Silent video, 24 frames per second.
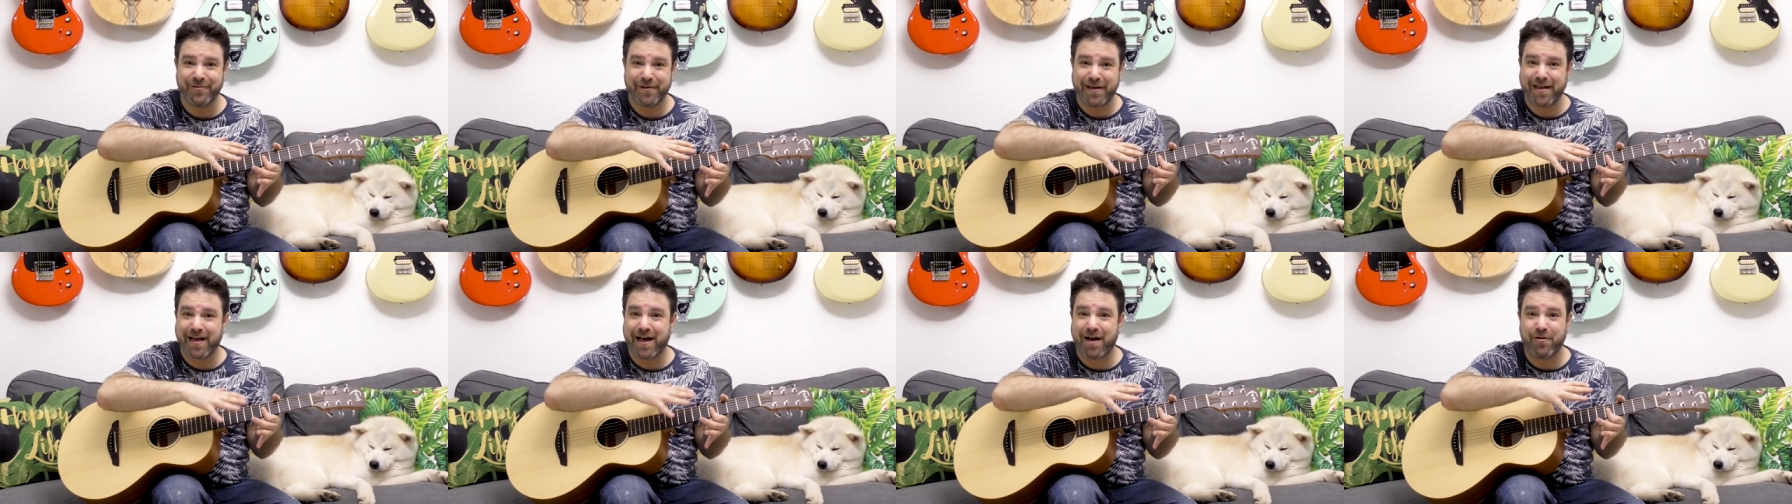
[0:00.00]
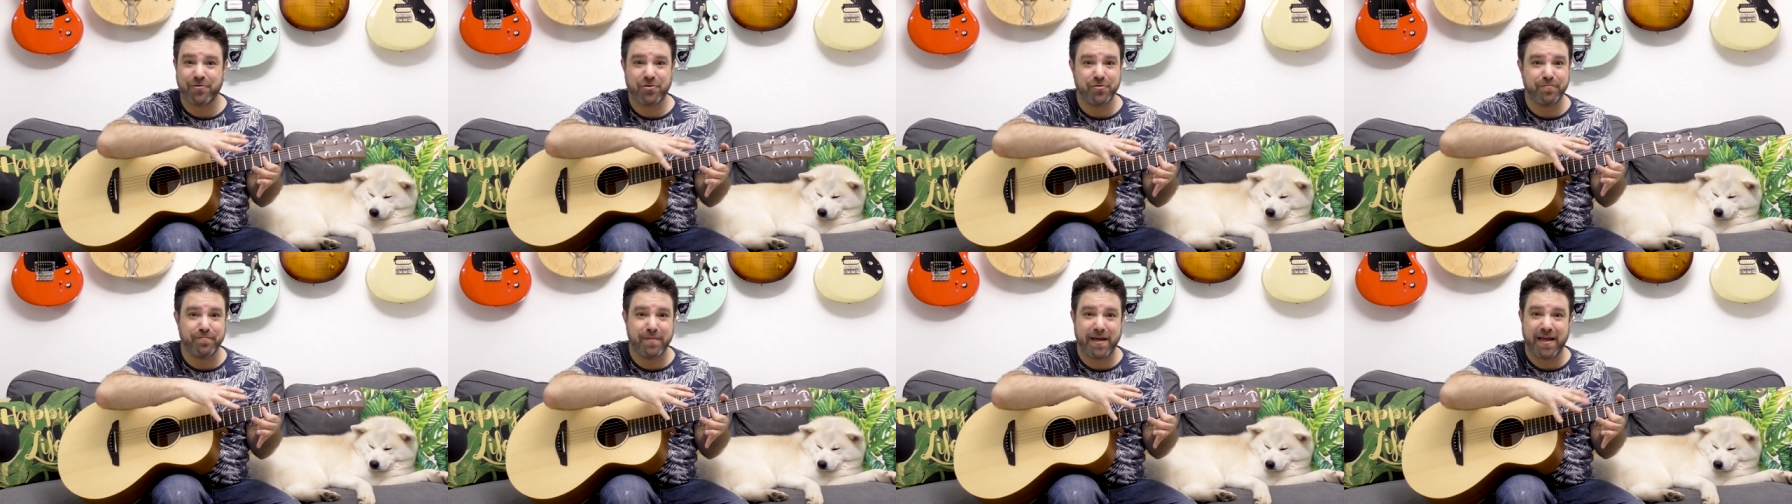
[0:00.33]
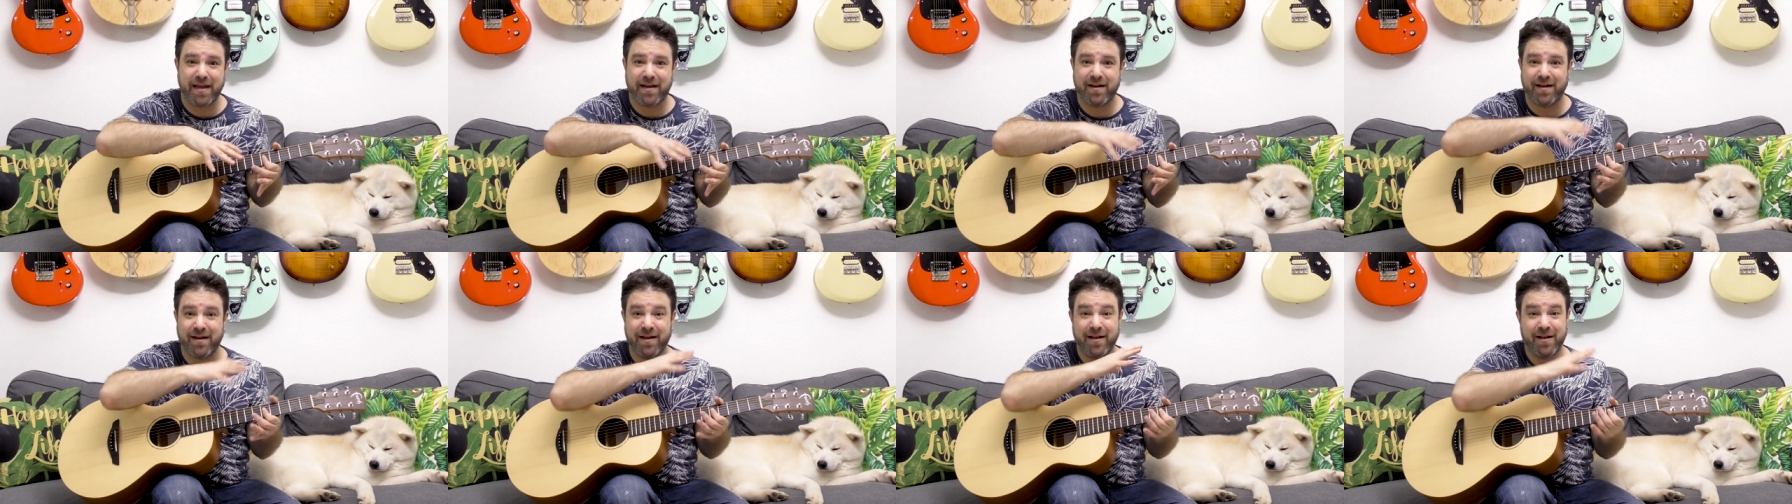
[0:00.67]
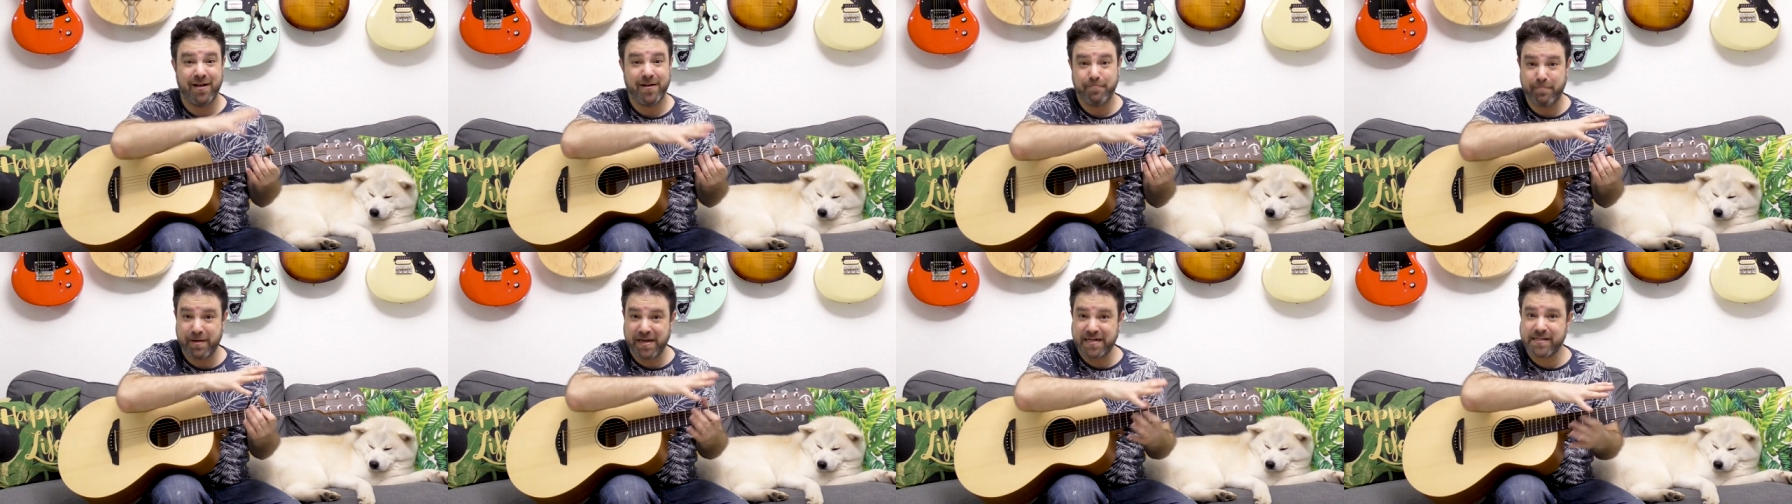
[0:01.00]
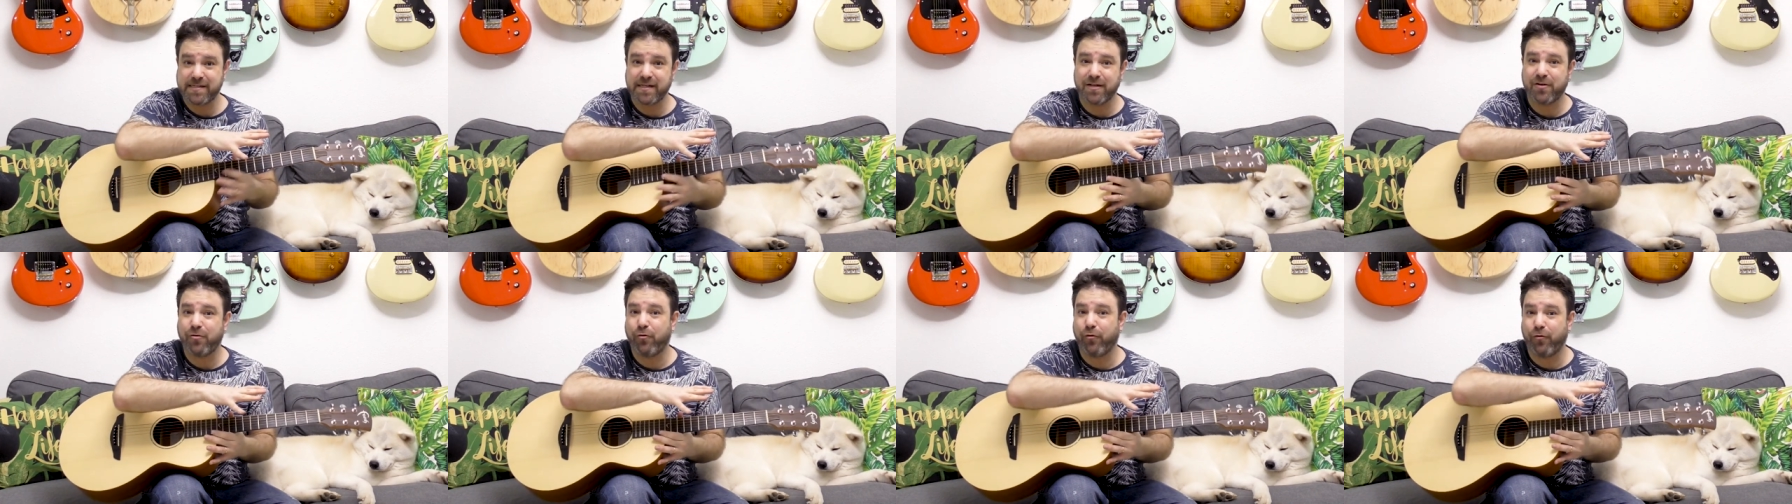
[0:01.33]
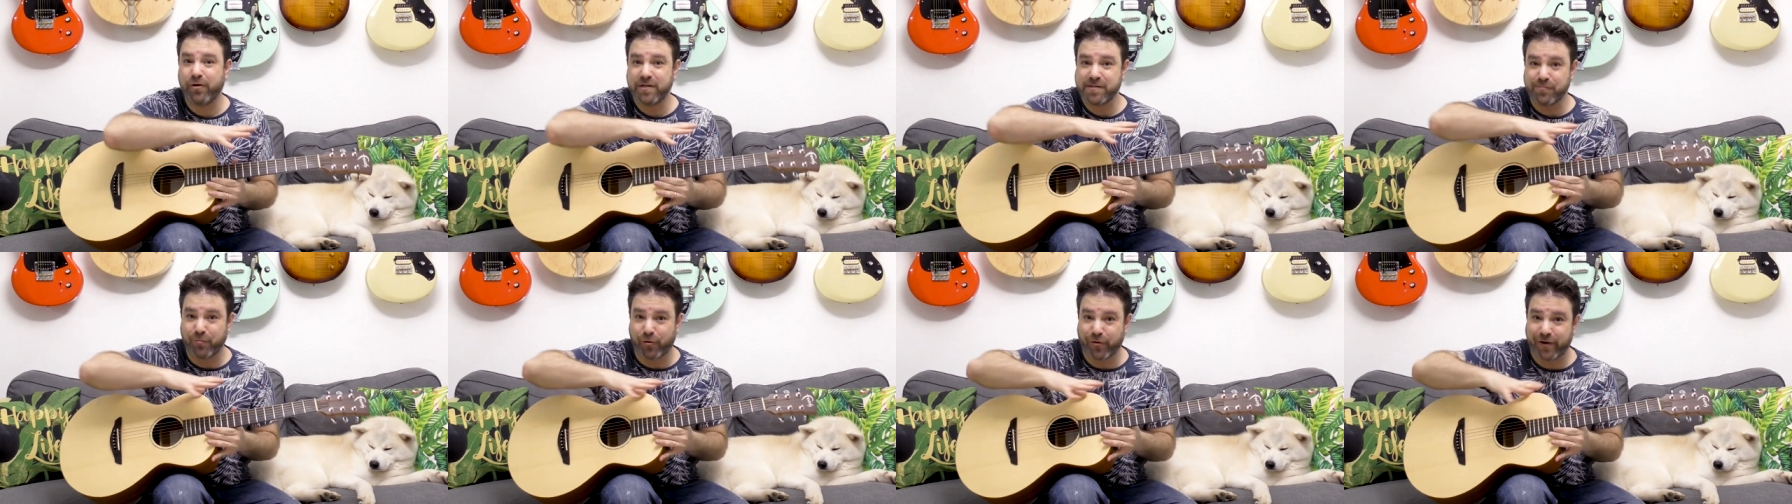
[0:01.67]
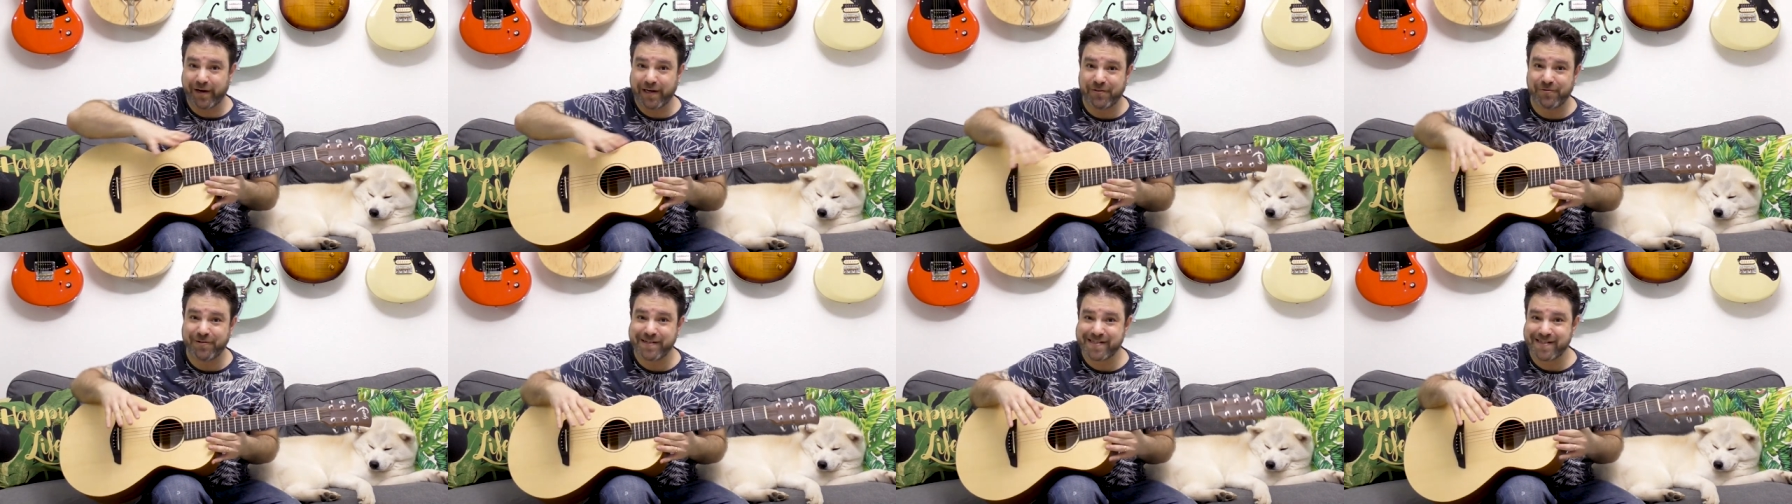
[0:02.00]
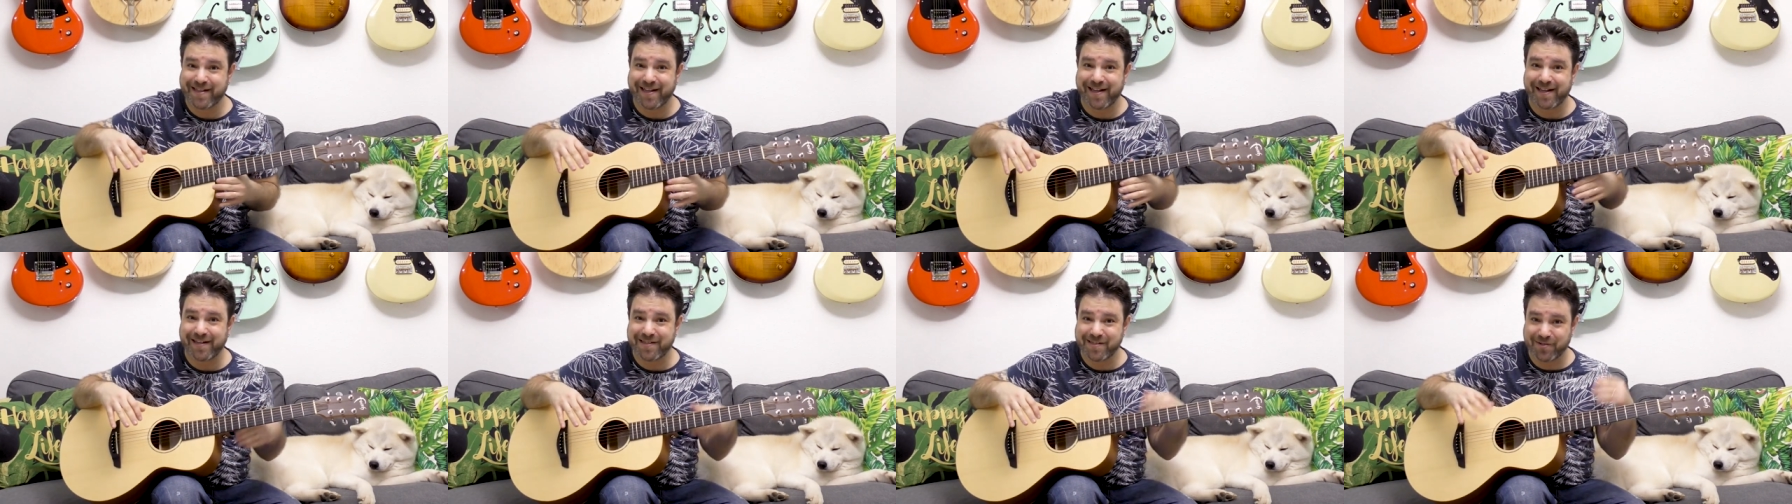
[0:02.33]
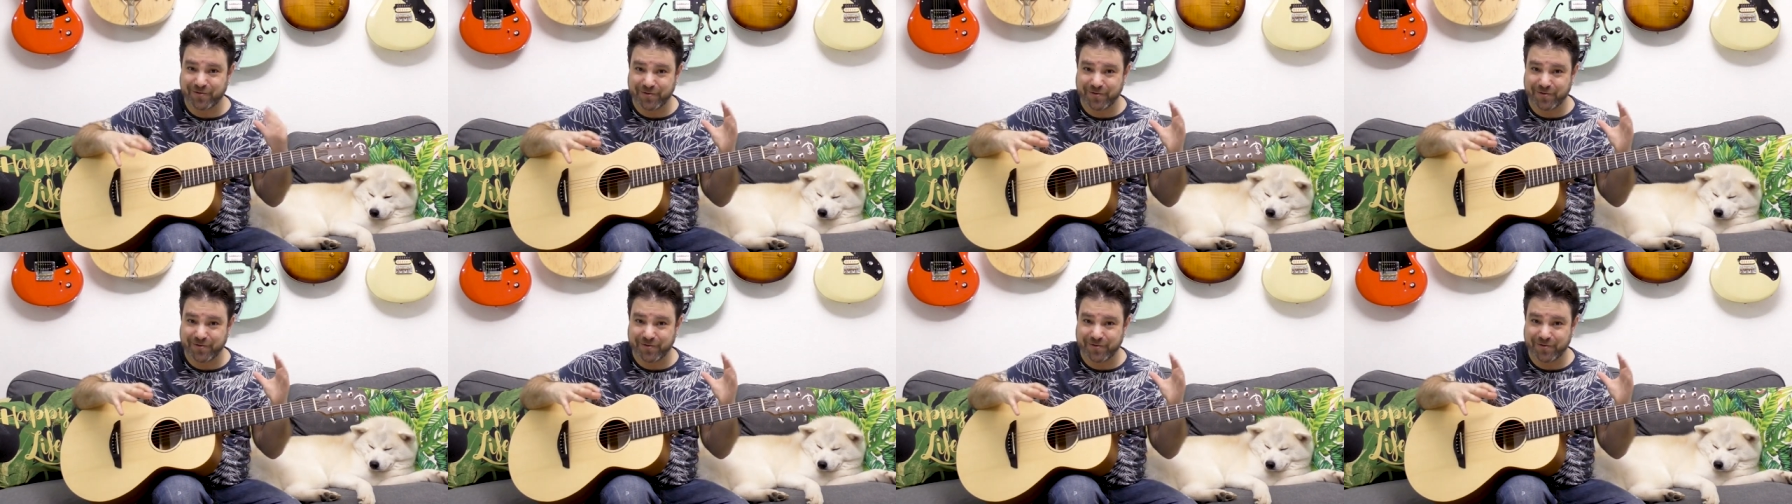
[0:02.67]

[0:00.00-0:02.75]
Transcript: okay, how to make basic chords more interesting.